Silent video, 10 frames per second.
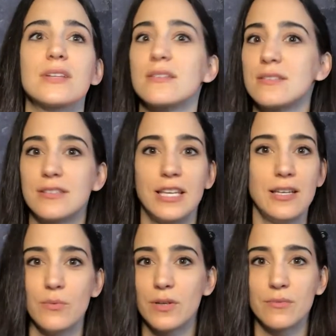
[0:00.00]
see
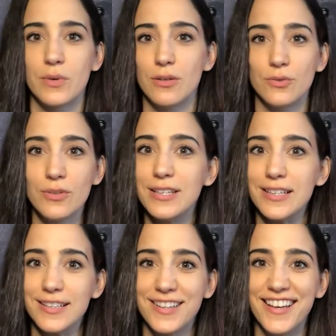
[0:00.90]
what are you doing?
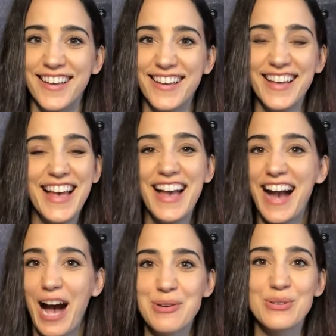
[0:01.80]

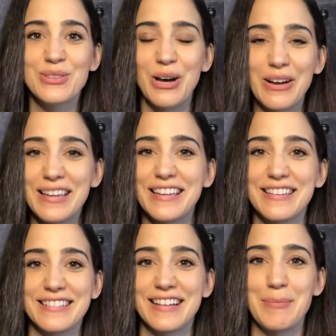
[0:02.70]
How are you talking
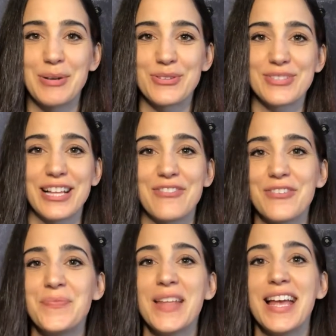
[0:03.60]
about yourself?
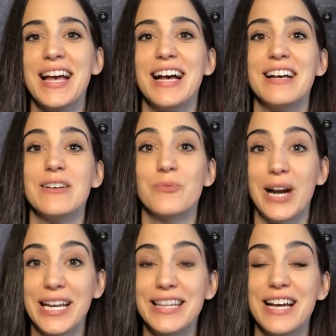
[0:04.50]

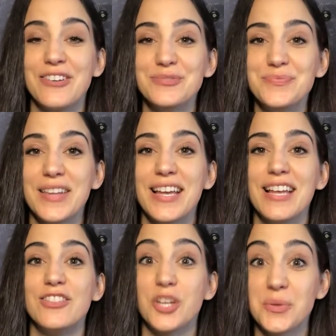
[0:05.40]
Write it down,
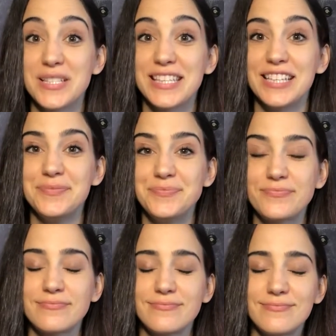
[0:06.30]
notice it,
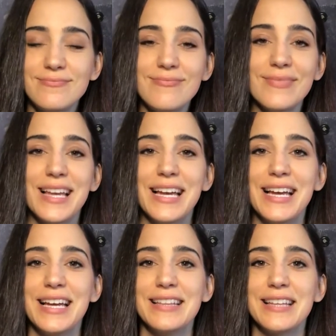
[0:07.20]

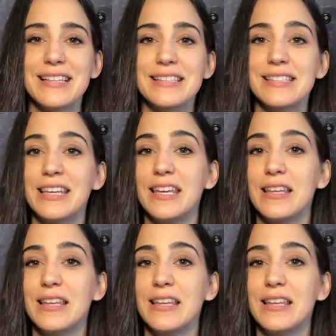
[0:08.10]
and then see